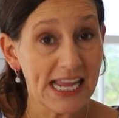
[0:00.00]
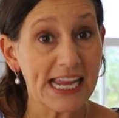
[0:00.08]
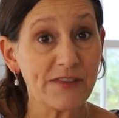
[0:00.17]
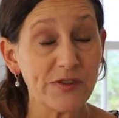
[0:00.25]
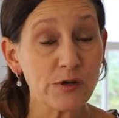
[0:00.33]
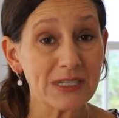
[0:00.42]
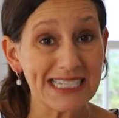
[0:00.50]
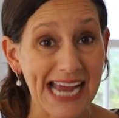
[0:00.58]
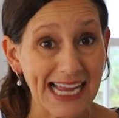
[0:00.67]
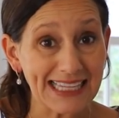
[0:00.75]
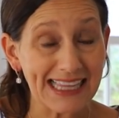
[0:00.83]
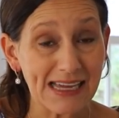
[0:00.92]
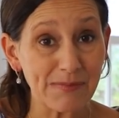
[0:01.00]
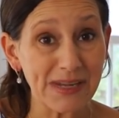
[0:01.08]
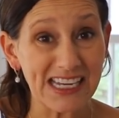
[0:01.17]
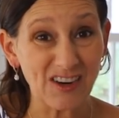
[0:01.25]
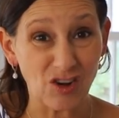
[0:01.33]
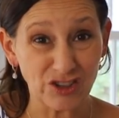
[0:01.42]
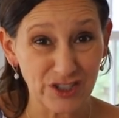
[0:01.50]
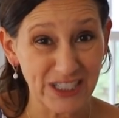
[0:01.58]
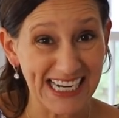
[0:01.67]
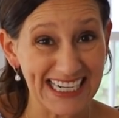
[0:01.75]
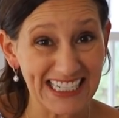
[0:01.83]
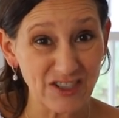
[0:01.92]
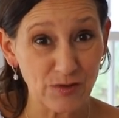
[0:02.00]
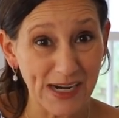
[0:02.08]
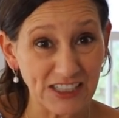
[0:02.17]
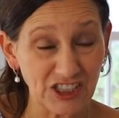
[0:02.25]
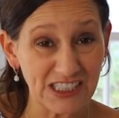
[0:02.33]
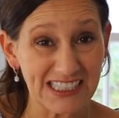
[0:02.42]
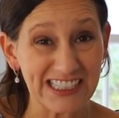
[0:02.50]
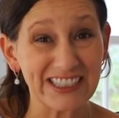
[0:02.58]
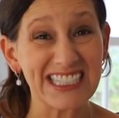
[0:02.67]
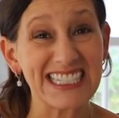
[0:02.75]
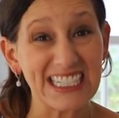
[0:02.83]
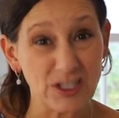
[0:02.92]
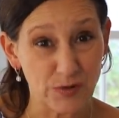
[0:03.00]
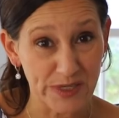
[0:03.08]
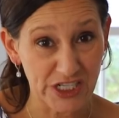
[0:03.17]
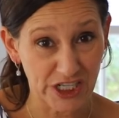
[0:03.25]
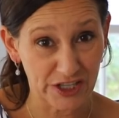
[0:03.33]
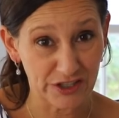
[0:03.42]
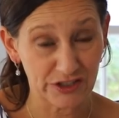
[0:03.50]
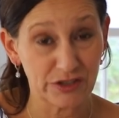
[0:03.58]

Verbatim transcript: If you stack them in alternating directions, they'll stick to each other.